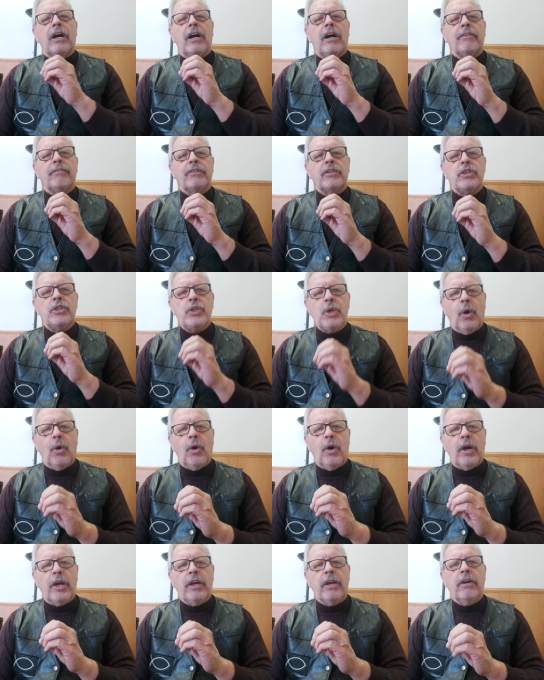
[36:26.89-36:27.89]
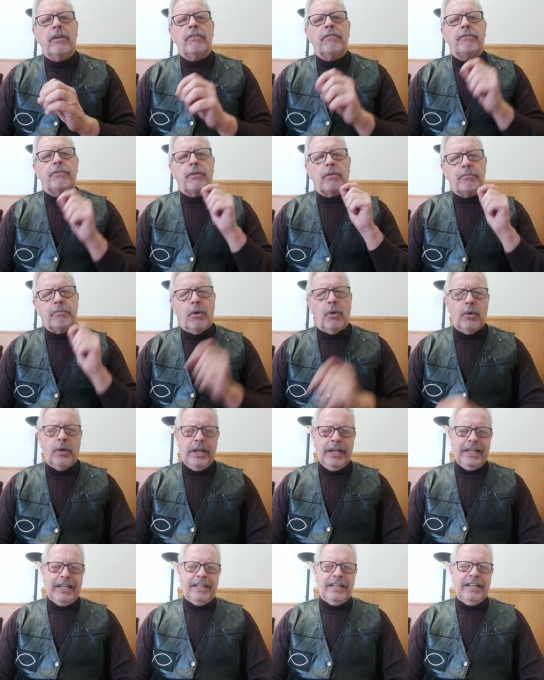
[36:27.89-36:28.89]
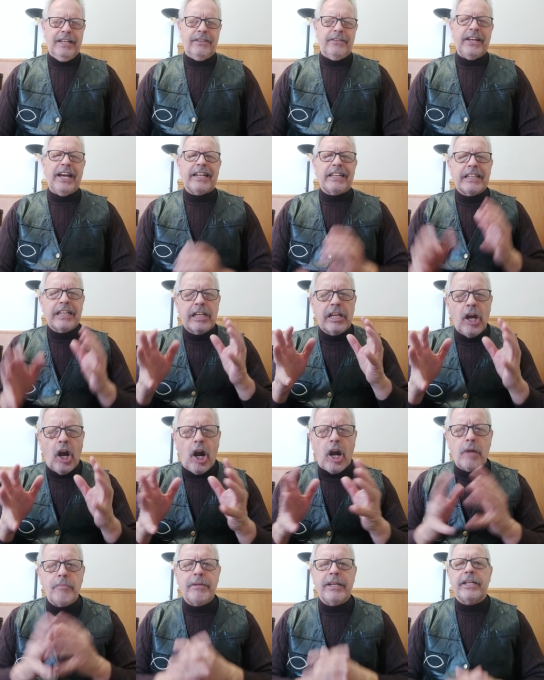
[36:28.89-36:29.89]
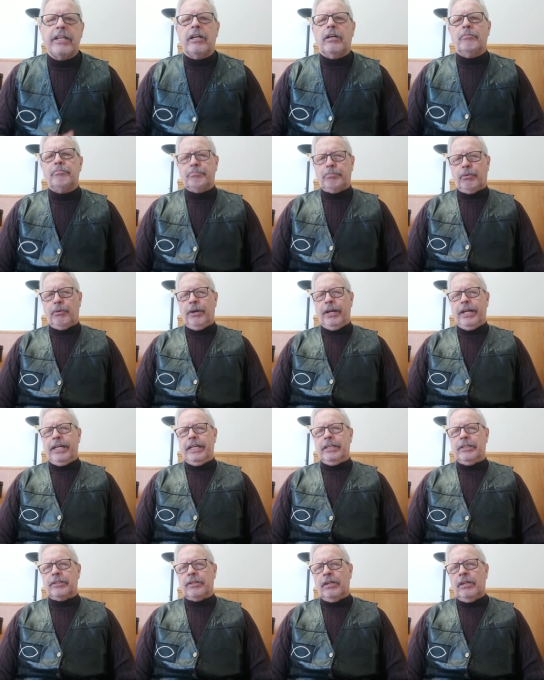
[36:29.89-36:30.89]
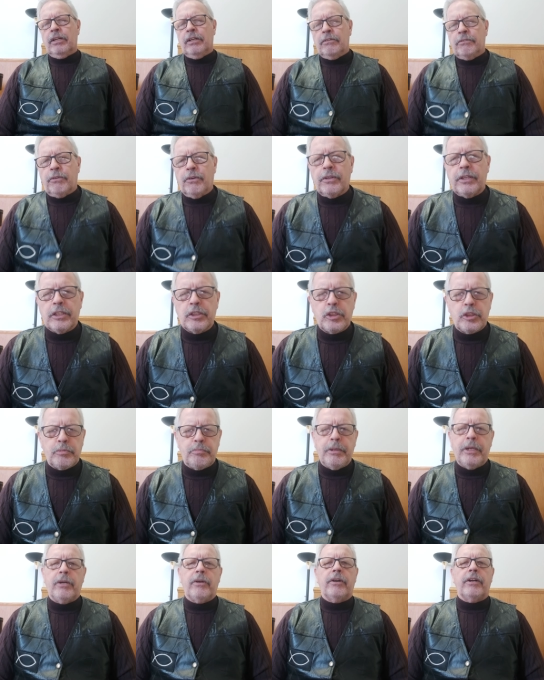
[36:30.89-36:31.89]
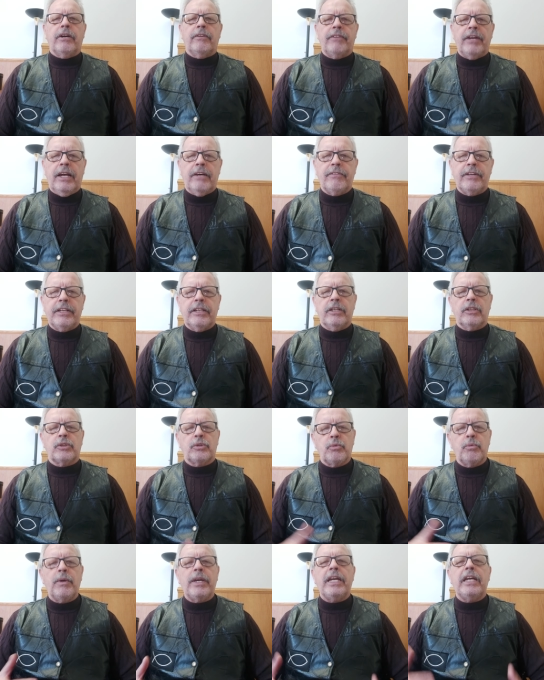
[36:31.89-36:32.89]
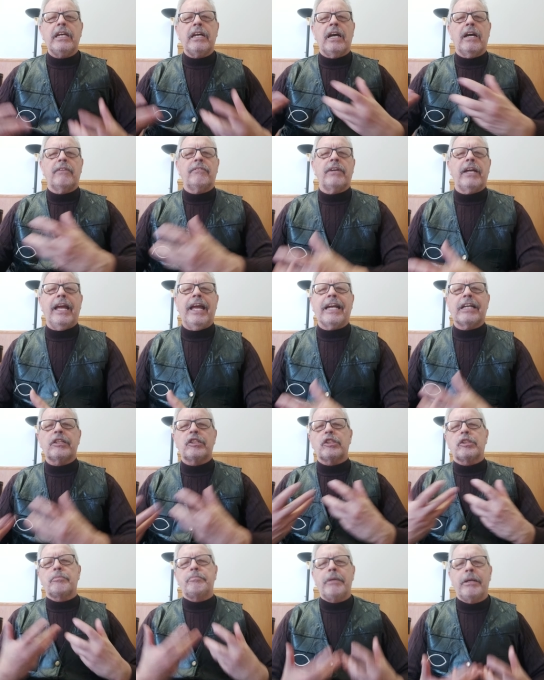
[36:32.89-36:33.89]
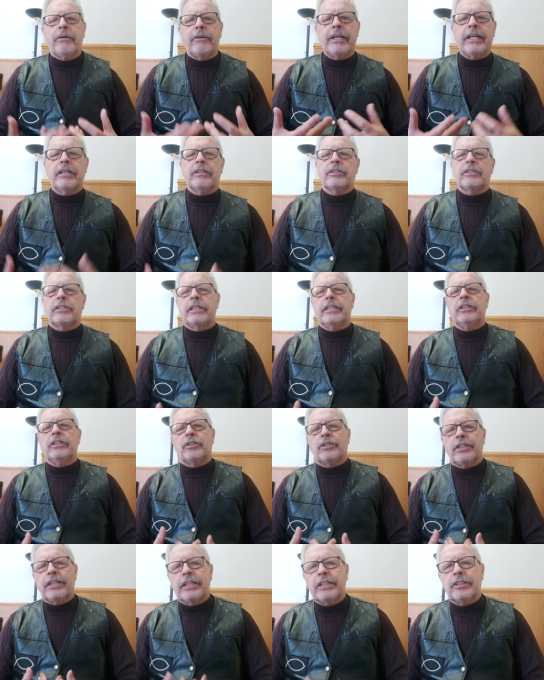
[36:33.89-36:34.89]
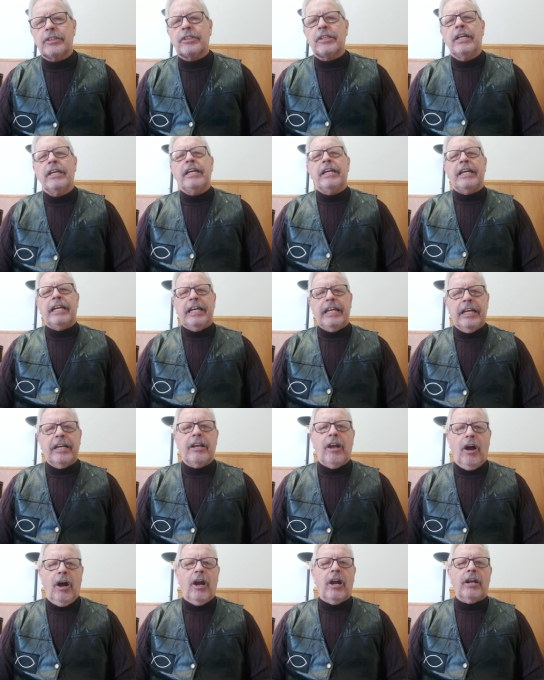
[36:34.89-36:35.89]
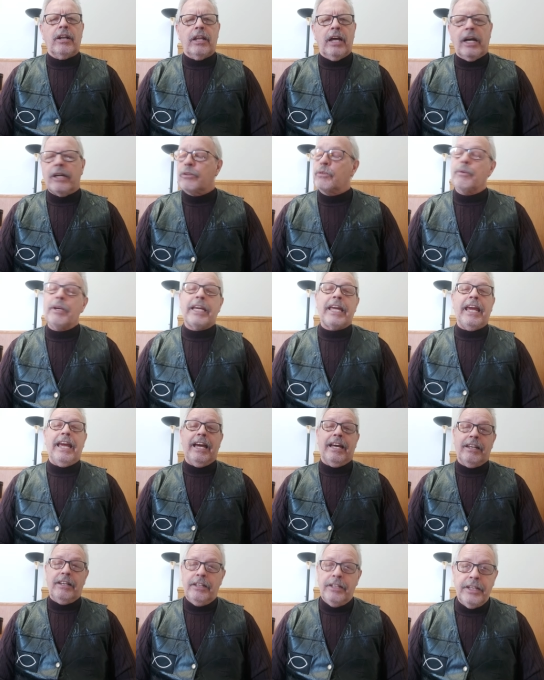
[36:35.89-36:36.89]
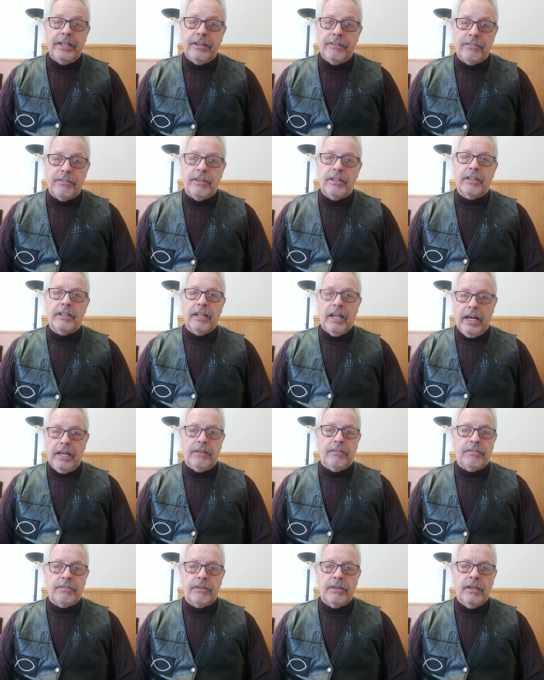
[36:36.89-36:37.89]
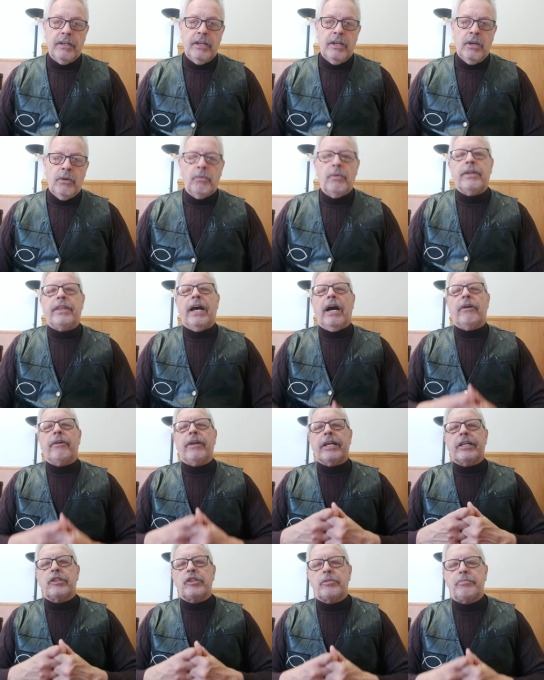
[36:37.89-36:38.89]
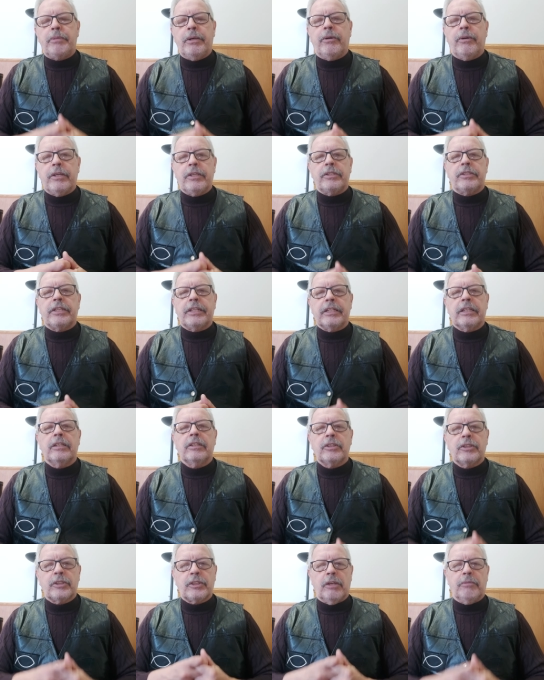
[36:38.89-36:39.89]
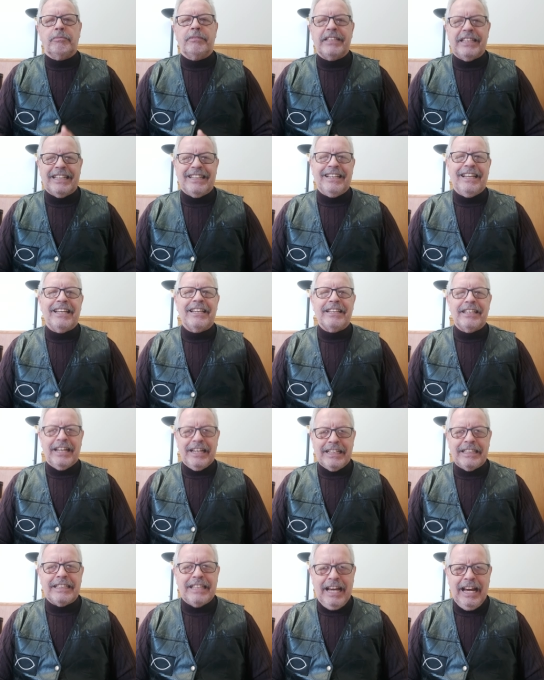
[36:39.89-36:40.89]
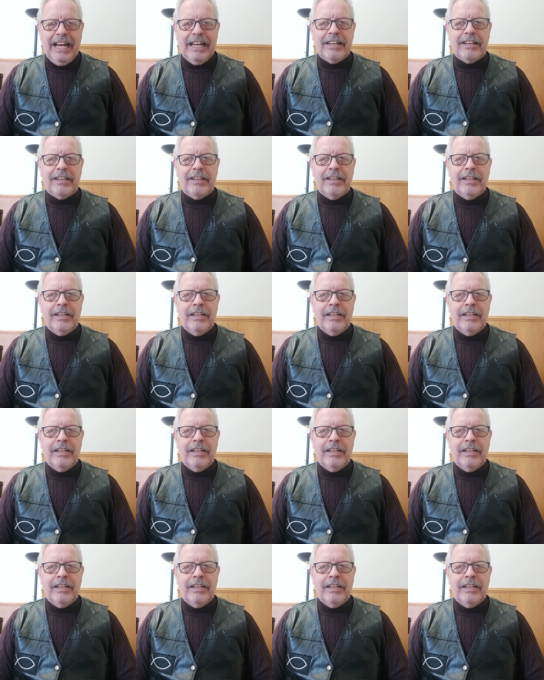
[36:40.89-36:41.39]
of joy for mourning, that garment of praise for the spirit of heaviness. We have experienced these things in our lives. We can't live life without experiencing something like that.